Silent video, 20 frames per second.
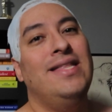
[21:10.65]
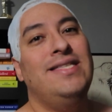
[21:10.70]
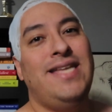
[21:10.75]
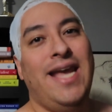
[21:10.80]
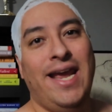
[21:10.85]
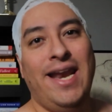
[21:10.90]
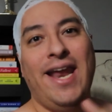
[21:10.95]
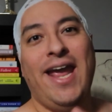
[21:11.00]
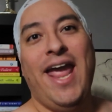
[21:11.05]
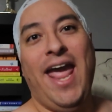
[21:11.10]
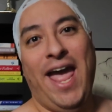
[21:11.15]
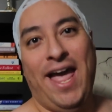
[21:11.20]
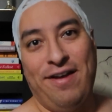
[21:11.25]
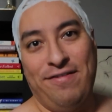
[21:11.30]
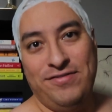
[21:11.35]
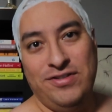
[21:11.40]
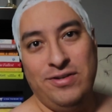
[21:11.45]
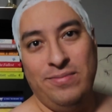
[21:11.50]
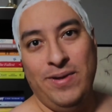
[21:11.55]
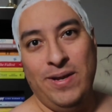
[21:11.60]
day and a
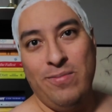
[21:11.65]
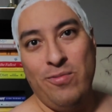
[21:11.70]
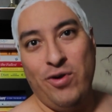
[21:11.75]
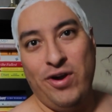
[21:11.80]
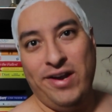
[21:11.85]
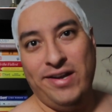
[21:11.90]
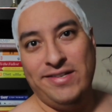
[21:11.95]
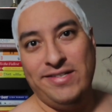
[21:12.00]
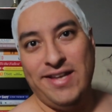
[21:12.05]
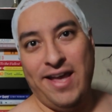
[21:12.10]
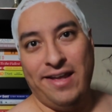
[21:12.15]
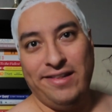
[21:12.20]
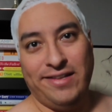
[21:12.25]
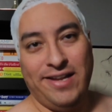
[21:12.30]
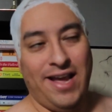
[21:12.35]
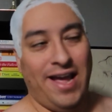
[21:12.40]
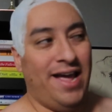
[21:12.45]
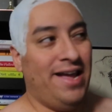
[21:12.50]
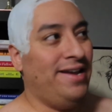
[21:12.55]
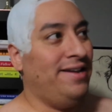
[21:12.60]
half to be more
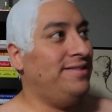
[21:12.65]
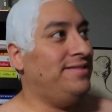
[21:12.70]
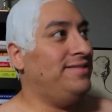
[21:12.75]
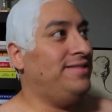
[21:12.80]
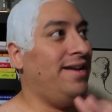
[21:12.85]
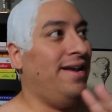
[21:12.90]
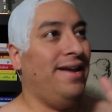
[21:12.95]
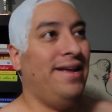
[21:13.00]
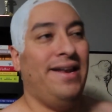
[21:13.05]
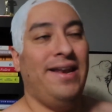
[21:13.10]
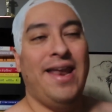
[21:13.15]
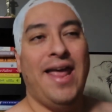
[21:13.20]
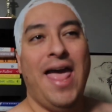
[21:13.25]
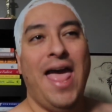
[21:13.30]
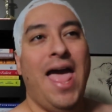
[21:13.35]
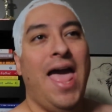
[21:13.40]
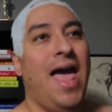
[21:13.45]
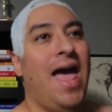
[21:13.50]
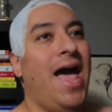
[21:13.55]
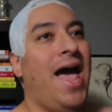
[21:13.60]
exact, guys. And
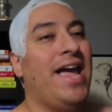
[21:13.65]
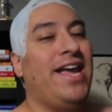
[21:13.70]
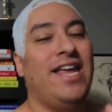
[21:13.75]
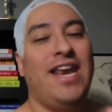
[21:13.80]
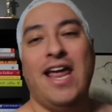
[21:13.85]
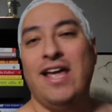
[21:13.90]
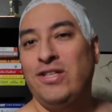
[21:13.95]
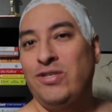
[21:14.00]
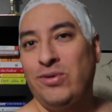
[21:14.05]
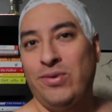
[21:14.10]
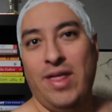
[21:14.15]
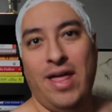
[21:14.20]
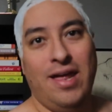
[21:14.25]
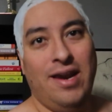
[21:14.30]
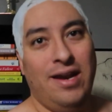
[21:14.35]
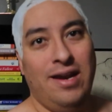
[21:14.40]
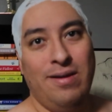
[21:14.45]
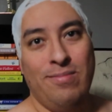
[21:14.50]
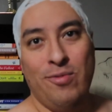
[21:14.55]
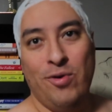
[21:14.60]
I cannot do
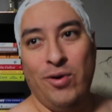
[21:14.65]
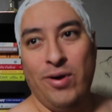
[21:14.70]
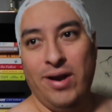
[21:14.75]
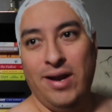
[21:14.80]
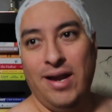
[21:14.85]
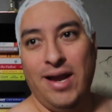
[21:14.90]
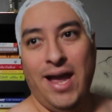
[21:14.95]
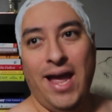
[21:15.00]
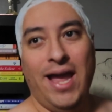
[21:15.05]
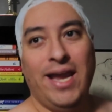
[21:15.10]
that anymore.